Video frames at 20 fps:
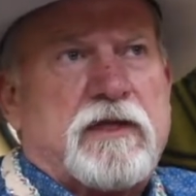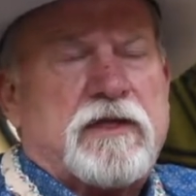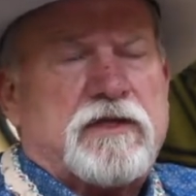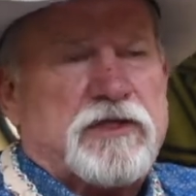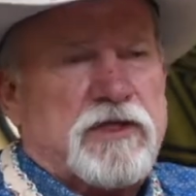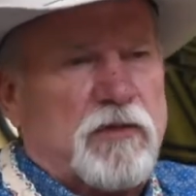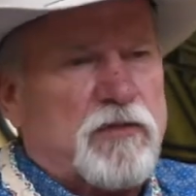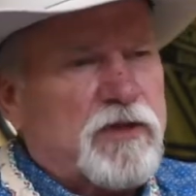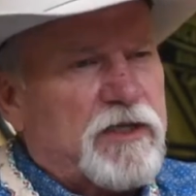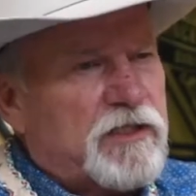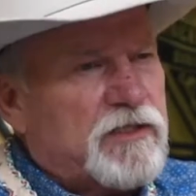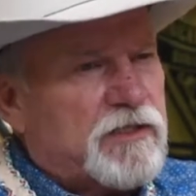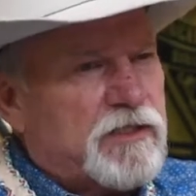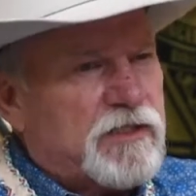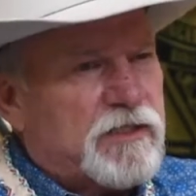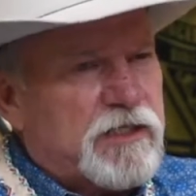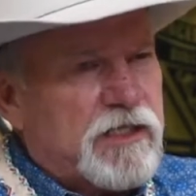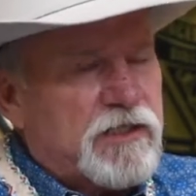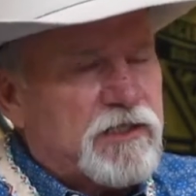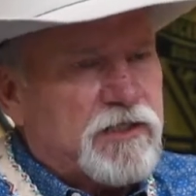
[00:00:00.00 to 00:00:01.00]
Some of these
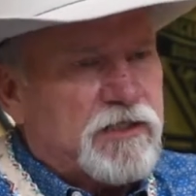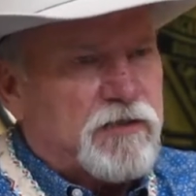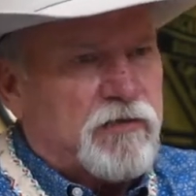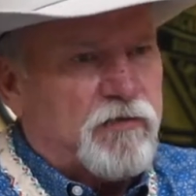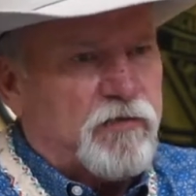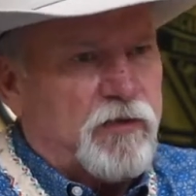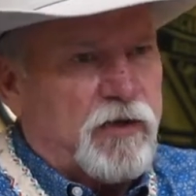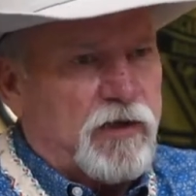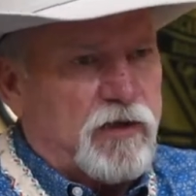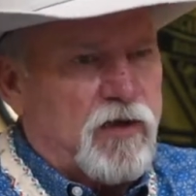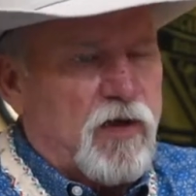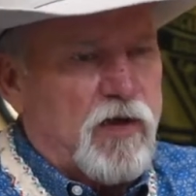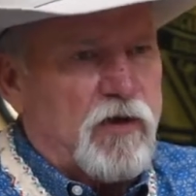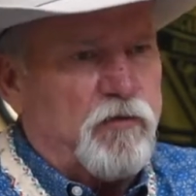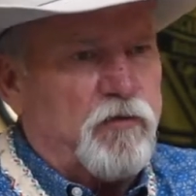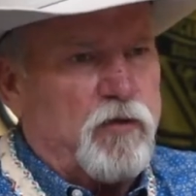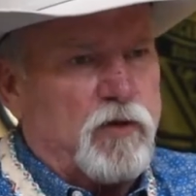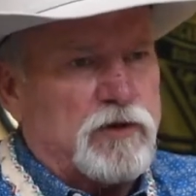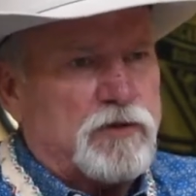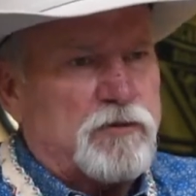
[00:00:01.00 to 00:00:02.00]
diseases, if law
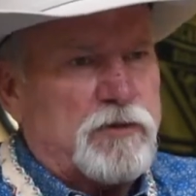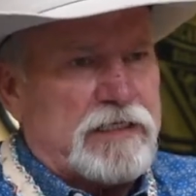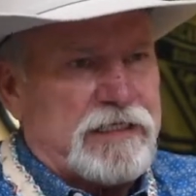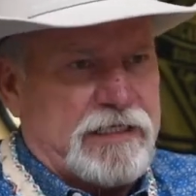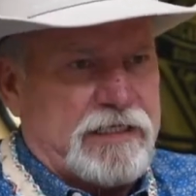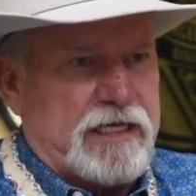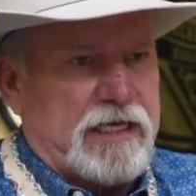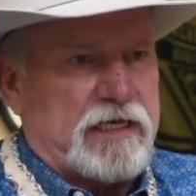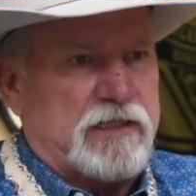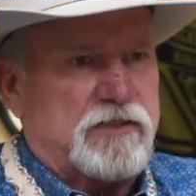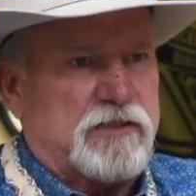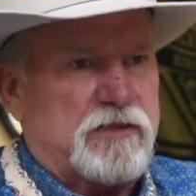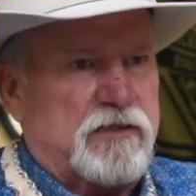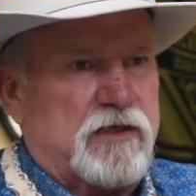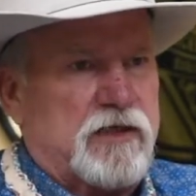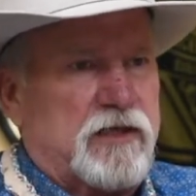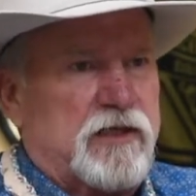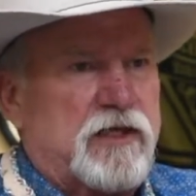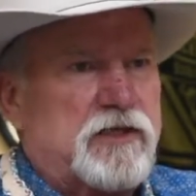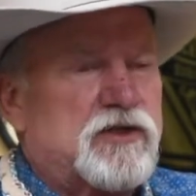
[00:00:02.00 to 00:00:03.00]
enforcement gets,
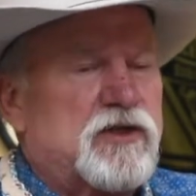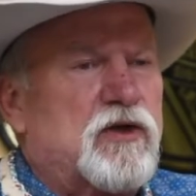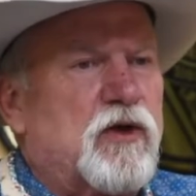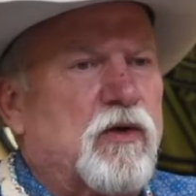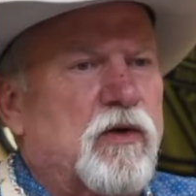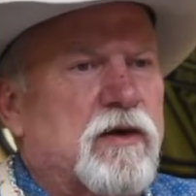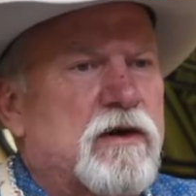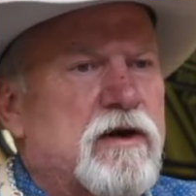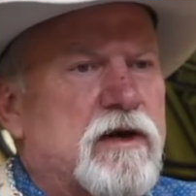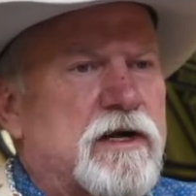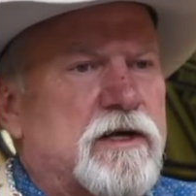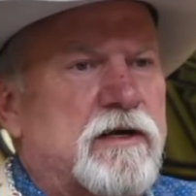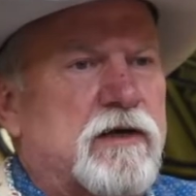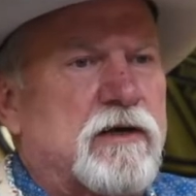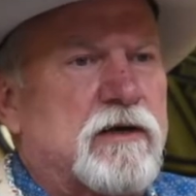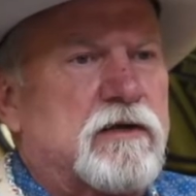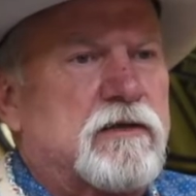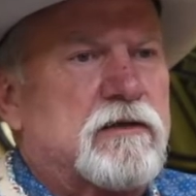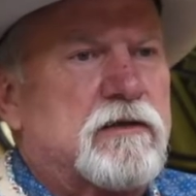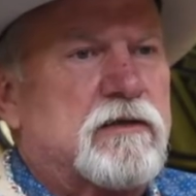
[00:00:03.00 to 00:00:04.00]
that's a career
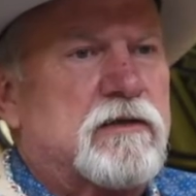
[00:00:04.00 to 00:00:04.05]
ender.